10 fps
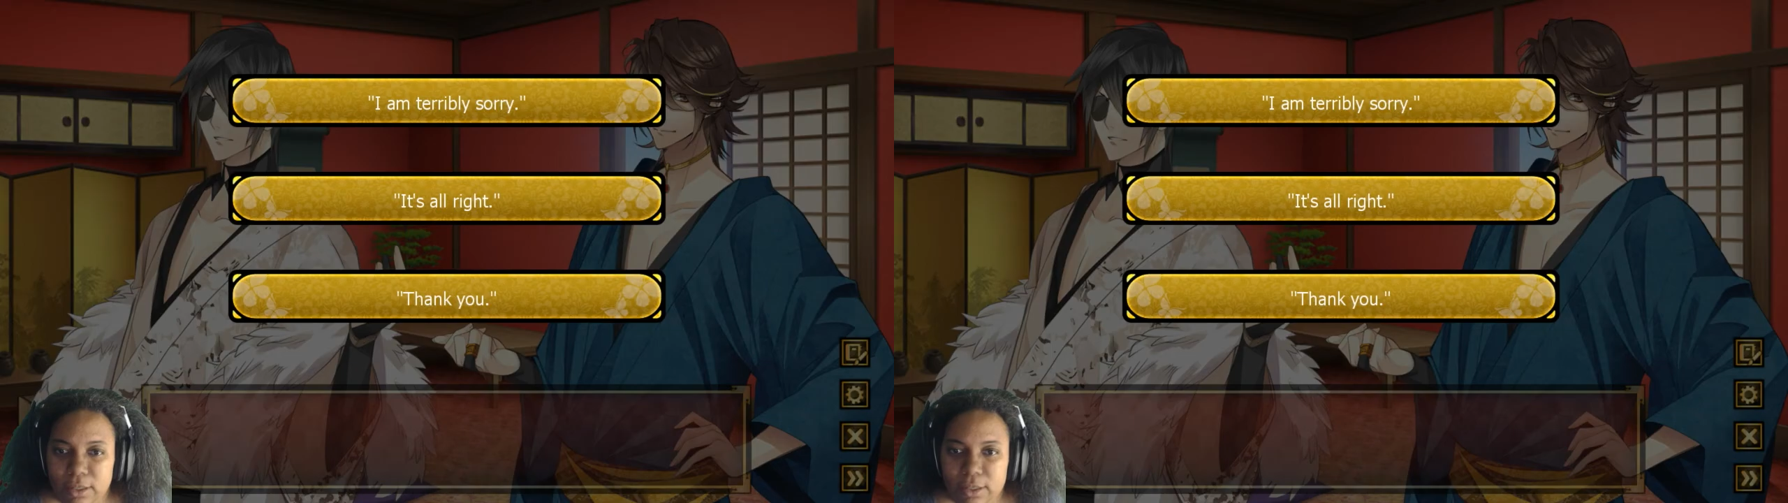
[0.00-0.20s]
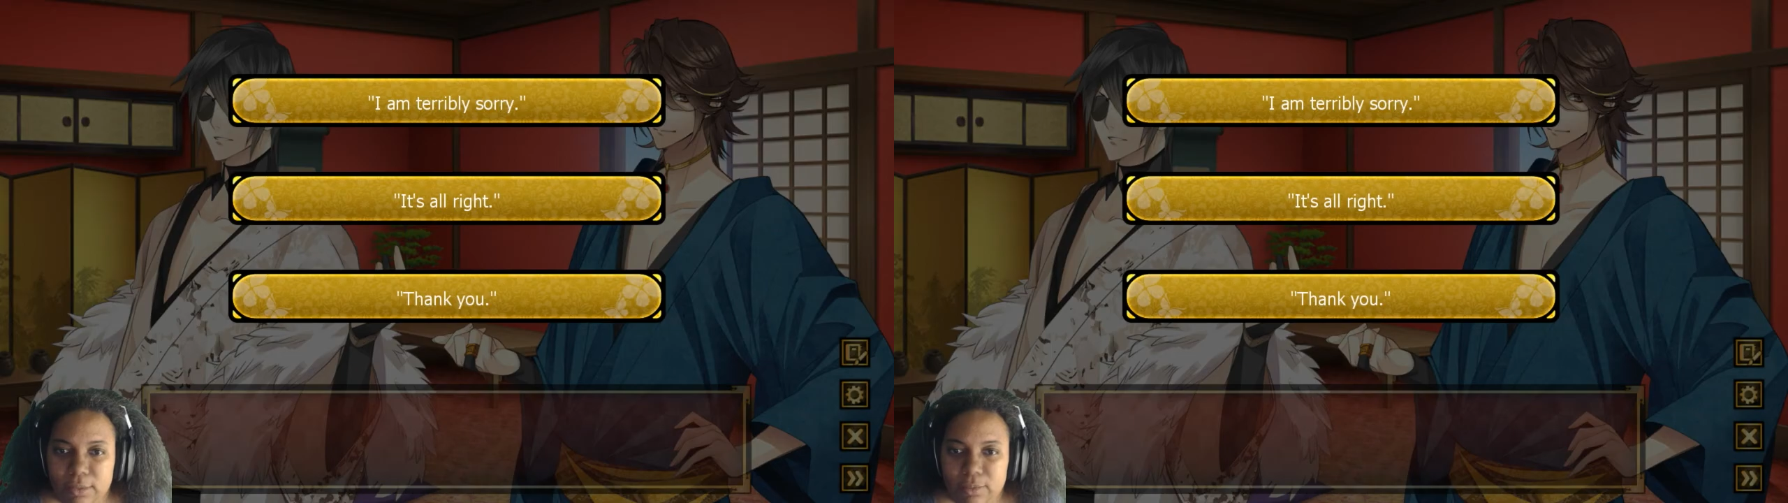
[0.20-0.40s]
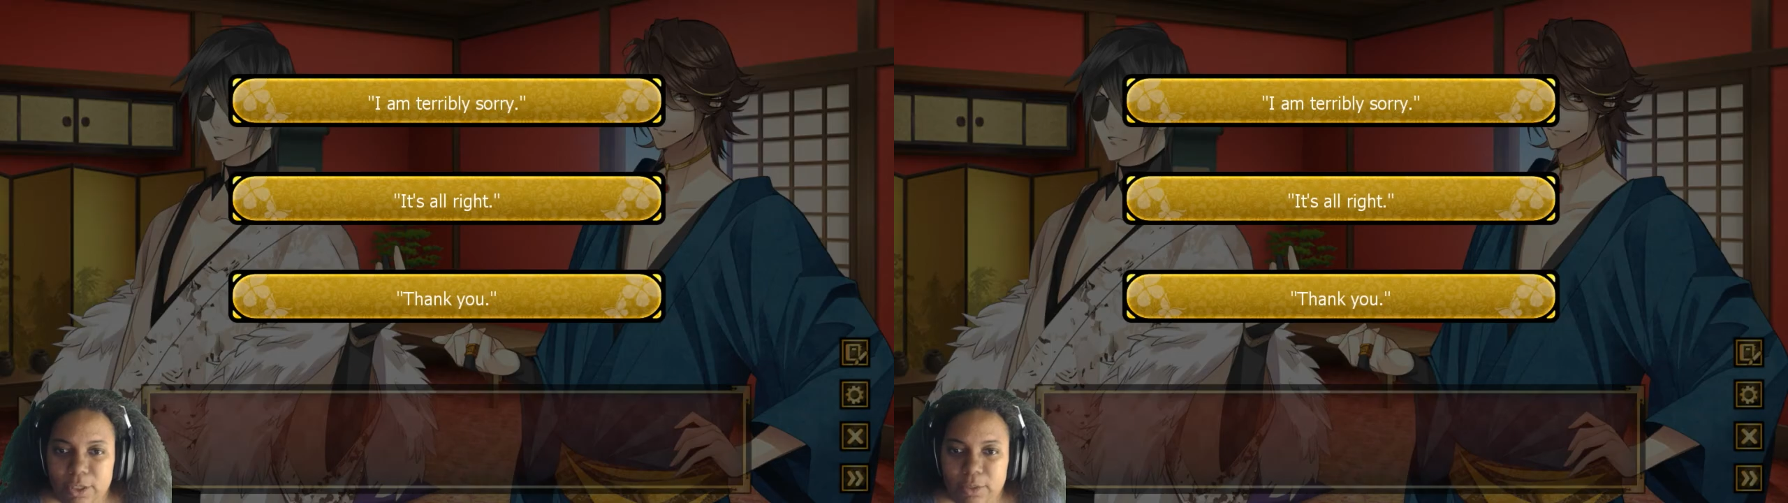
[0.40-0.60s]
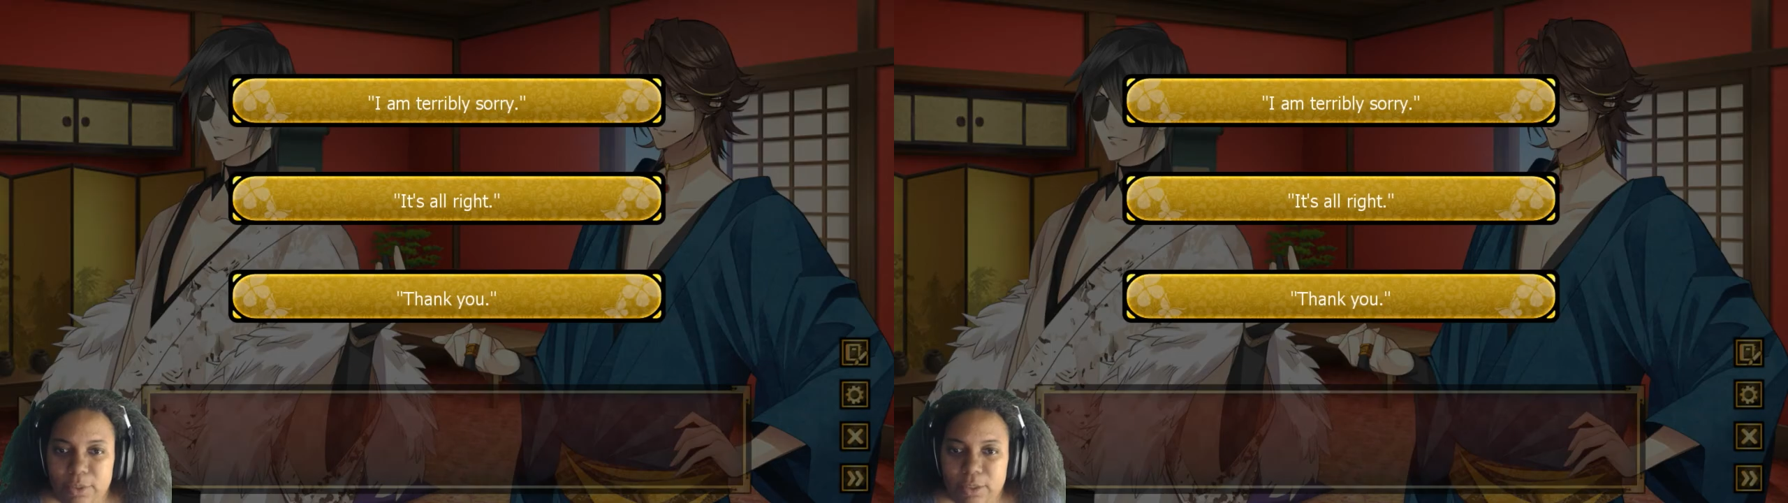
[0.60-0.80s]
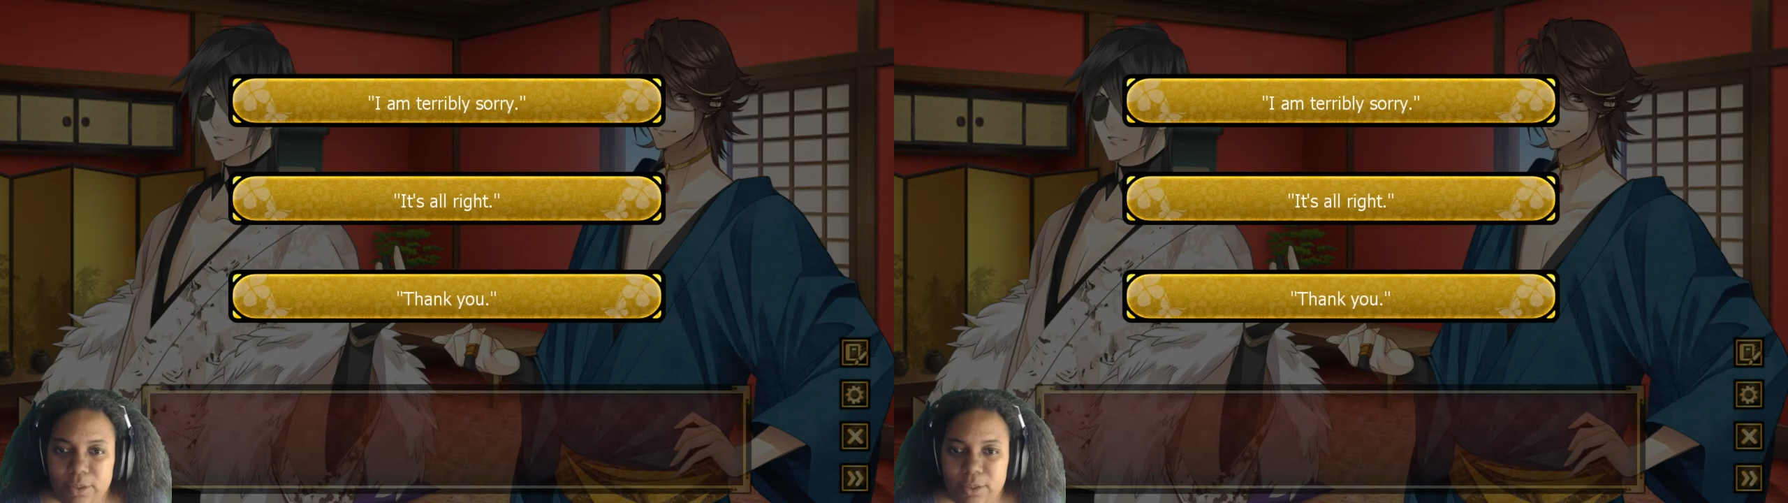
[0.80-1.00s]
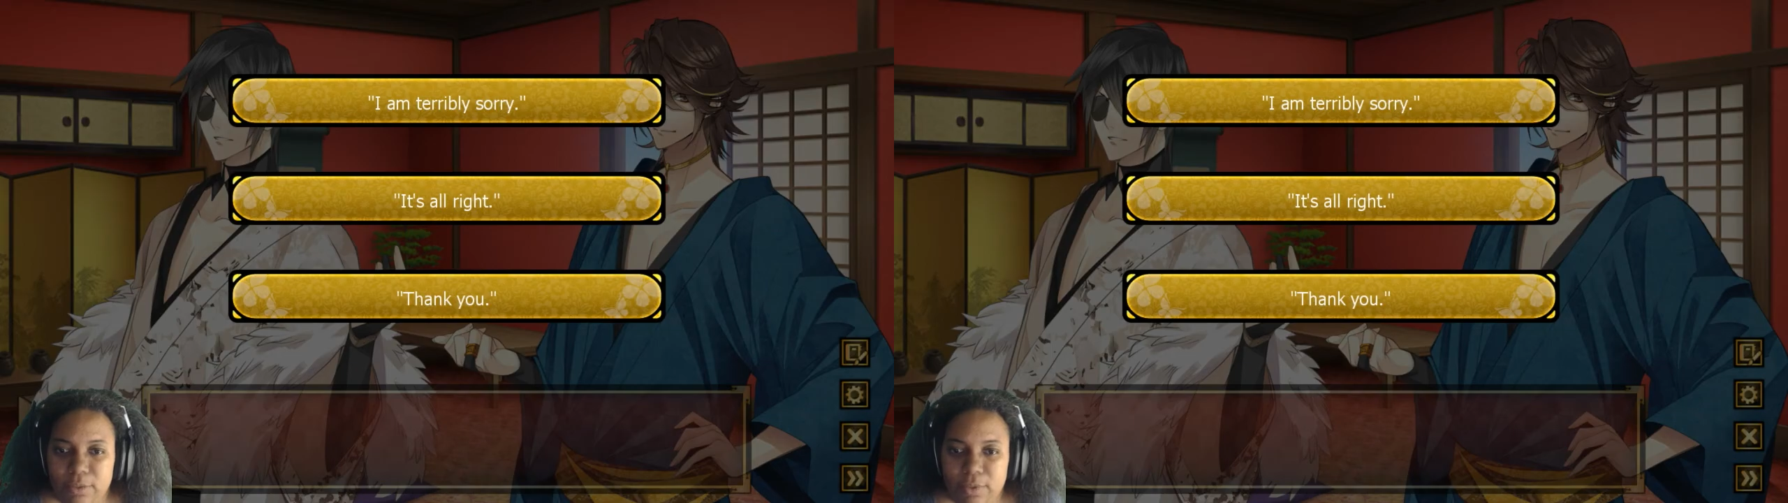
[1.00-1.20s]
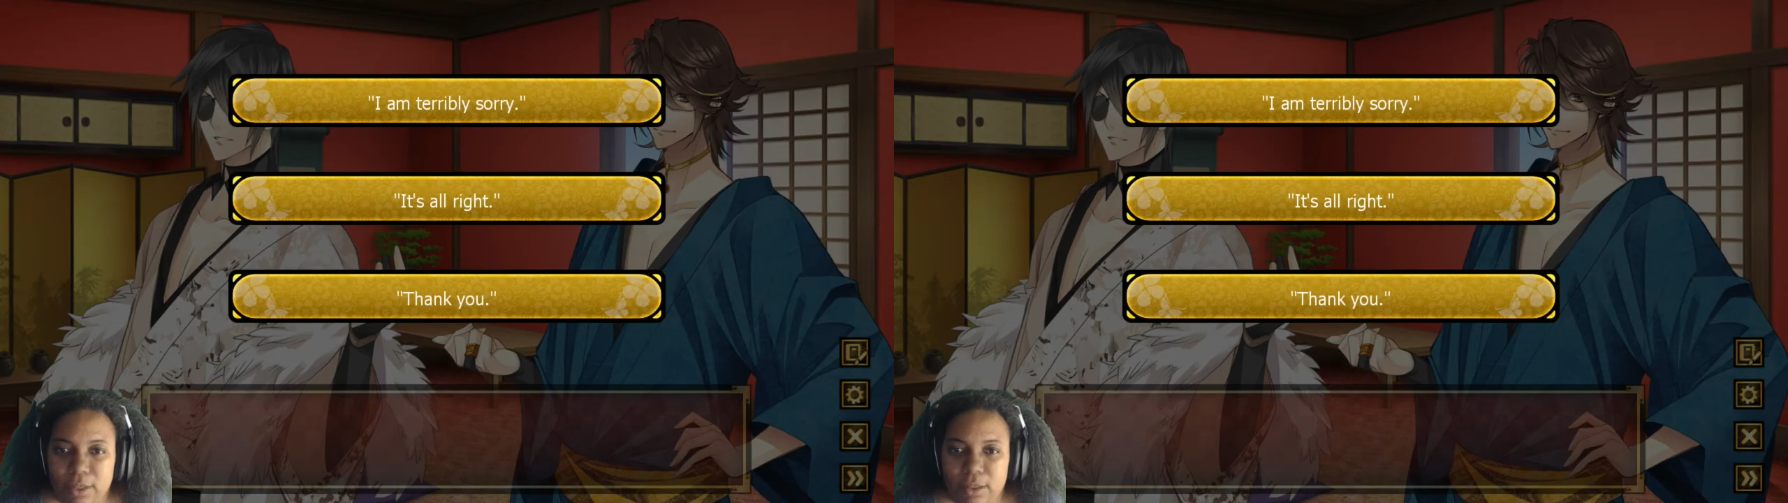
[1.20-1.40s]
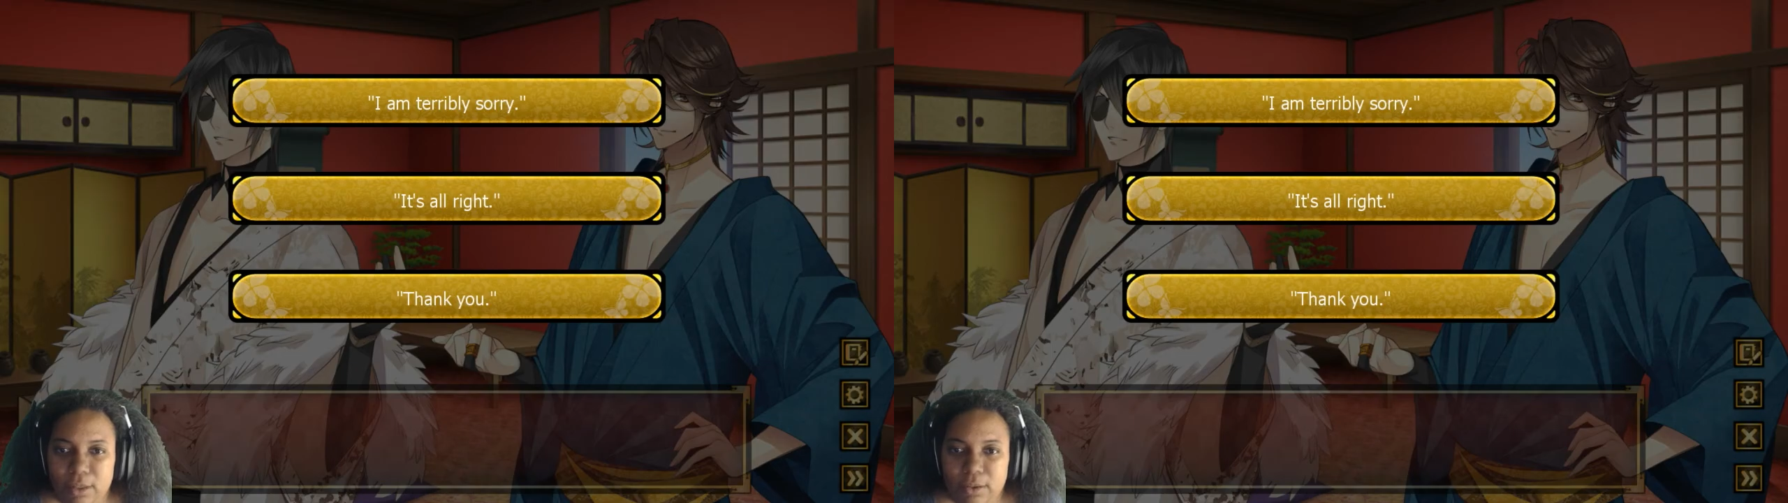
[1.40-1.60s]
I'm terribly sorry. It's alright, thank you.